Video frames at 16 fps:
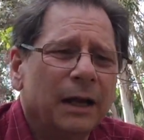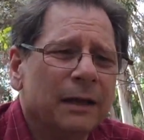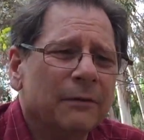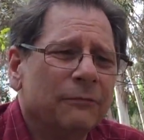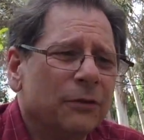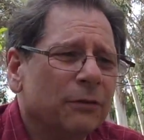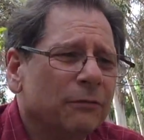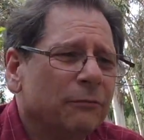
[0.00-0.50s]

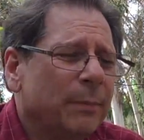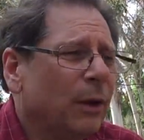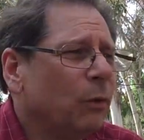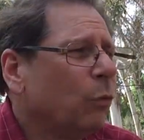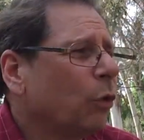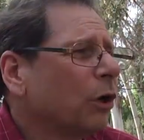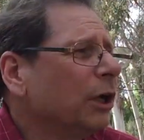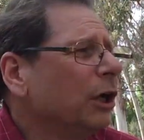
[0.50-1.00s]
If you've
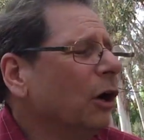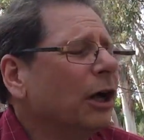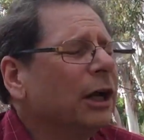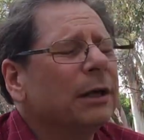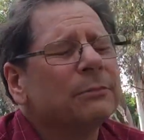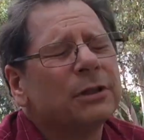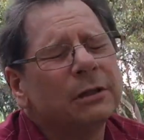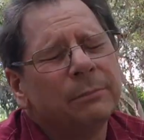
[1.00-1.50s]
been working
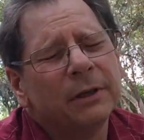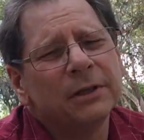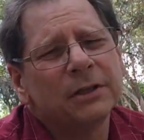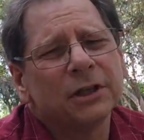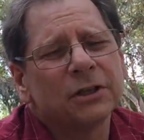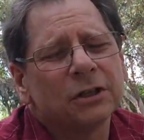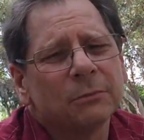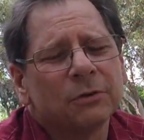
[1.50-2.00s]
on MCP
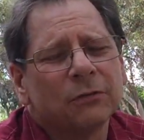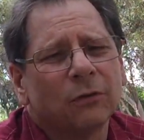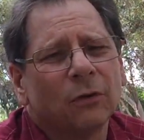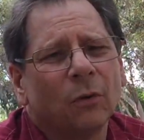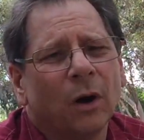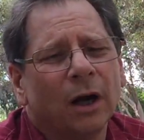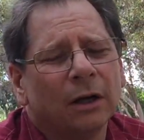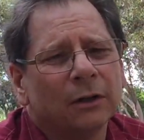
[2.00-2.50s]
systems
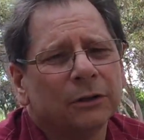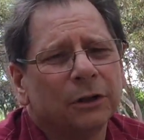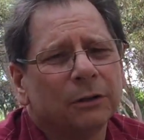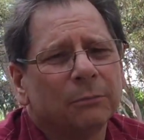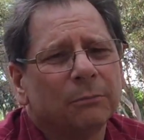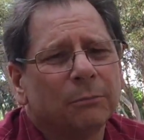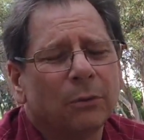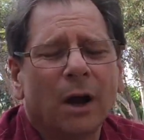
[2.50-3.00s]
for a while,
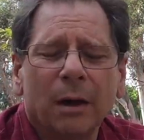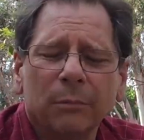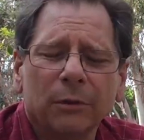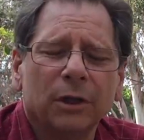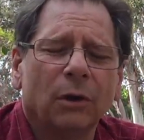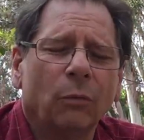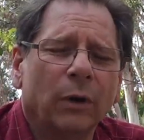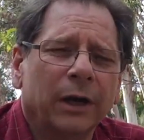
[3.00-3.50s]
you're
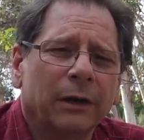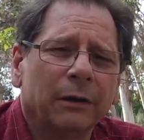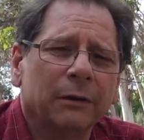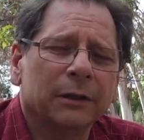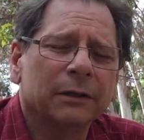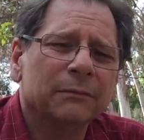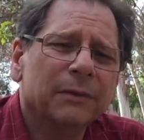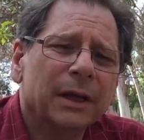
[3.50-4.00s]
probably
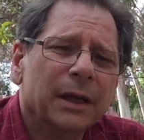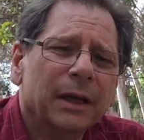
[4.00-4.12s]
aware that